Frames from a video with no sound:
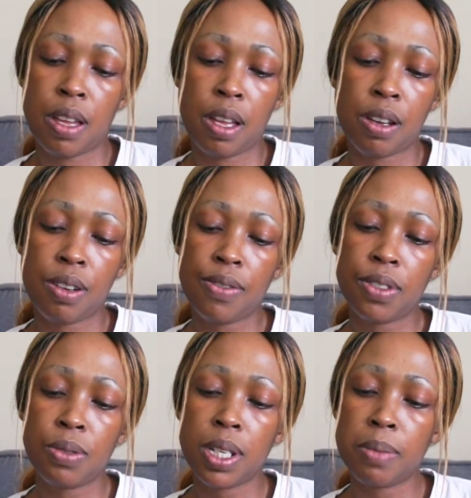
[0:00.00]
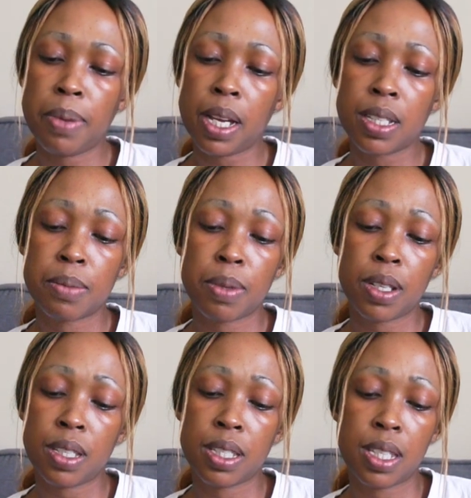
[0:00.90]
I got it for 20 bucks
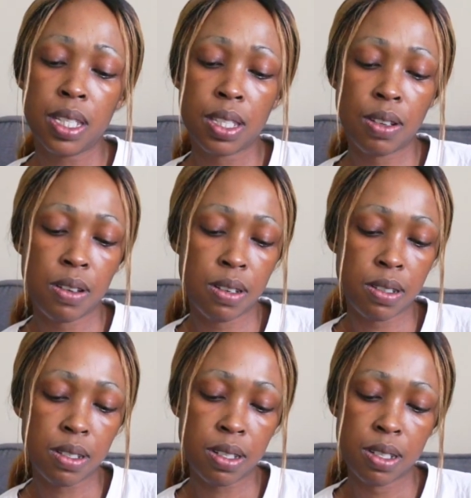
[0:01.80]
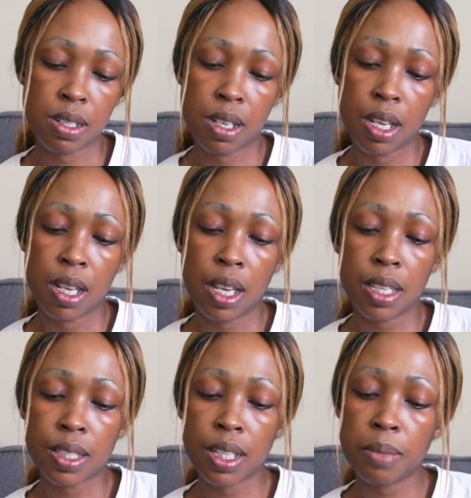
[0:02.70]
because this girl
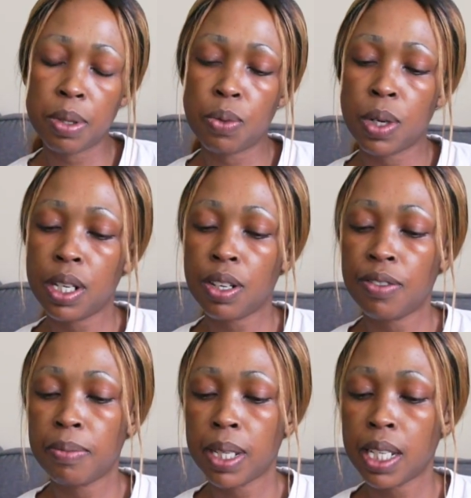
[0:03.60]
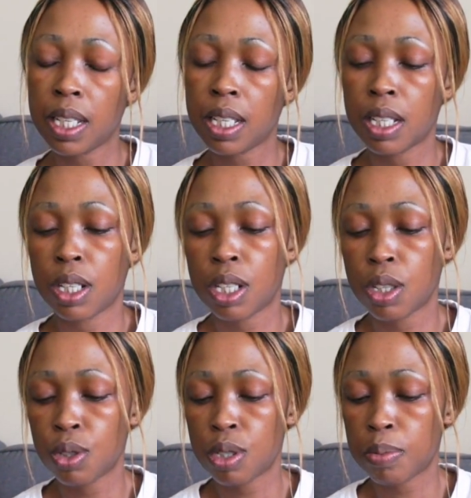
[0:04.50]
is going to be one of many
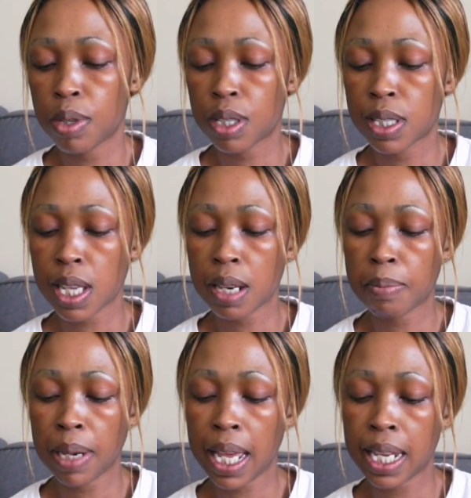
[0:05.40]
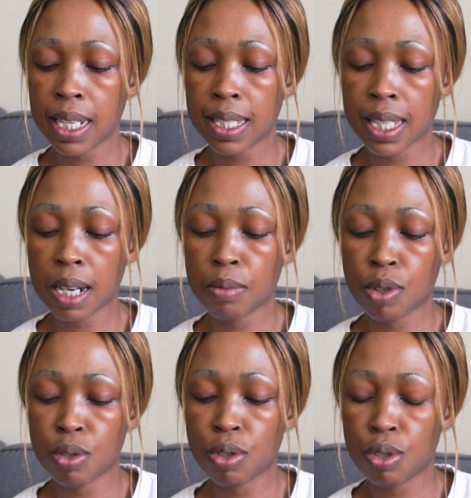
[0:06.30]
notebooks and planners that I'm
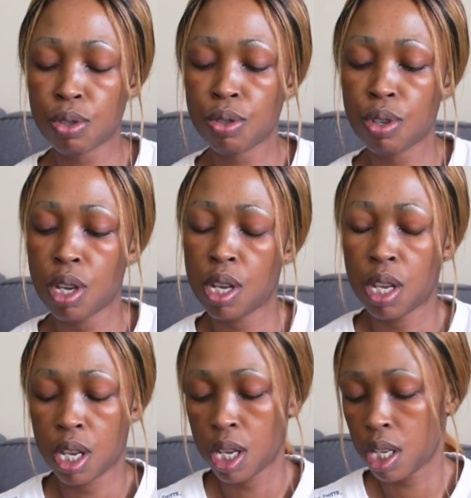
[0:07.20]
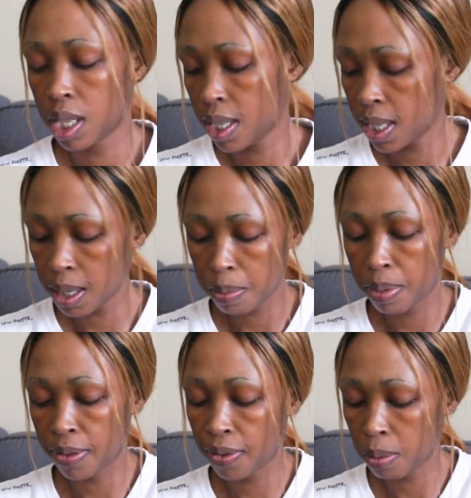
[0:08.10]
going to keep
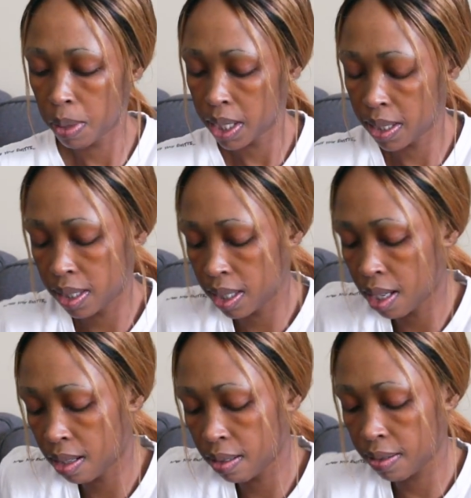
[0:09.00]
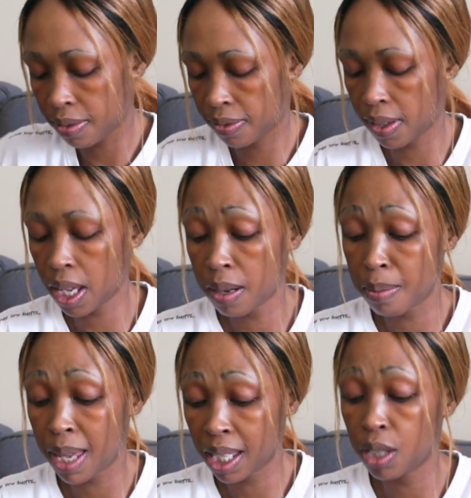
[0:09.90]
for myself and
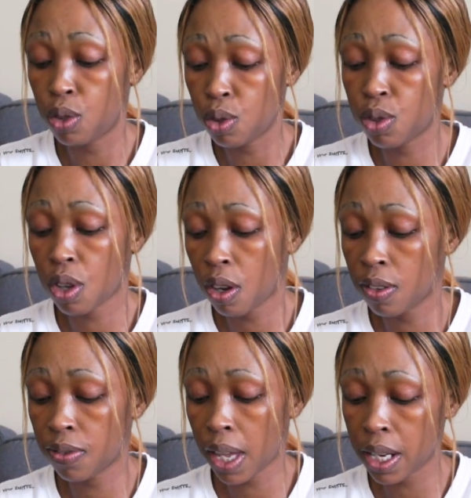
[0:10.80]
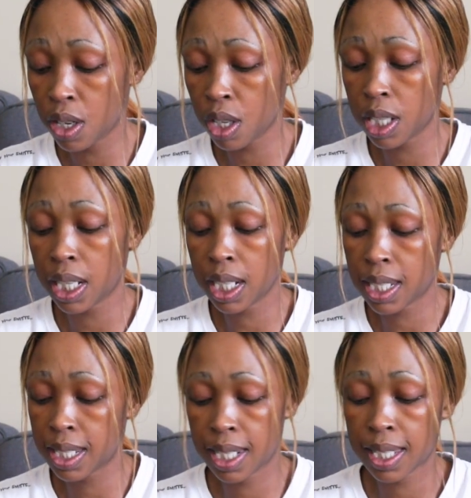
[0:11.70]
make use of, and not let
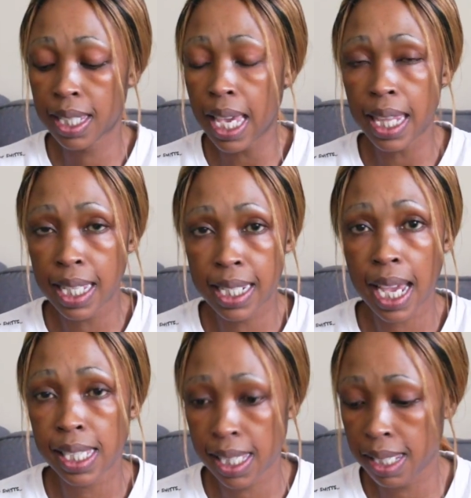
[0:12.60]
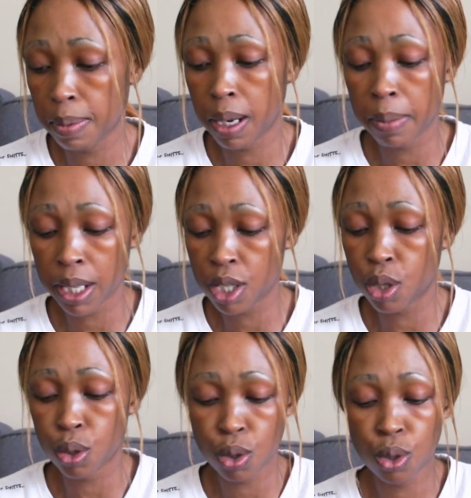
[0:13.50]
it just gather dust, but I'm actually
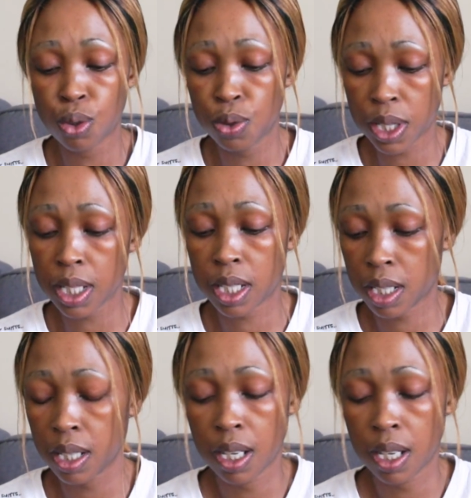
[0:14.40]
going to use it.